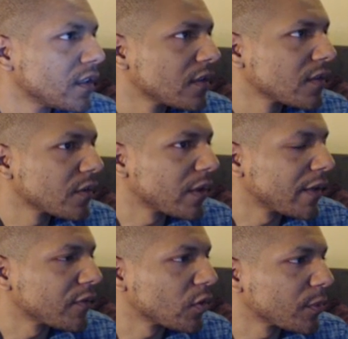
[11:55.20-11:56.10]
So I'll
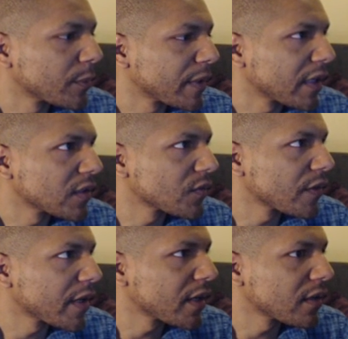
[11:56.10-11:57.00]
have to open up Alice for
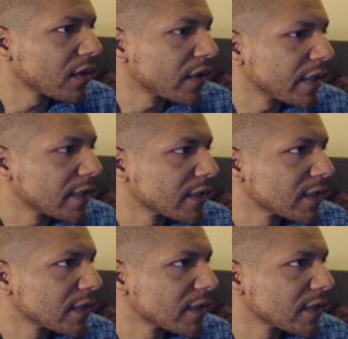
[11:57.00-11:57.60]
that. All right,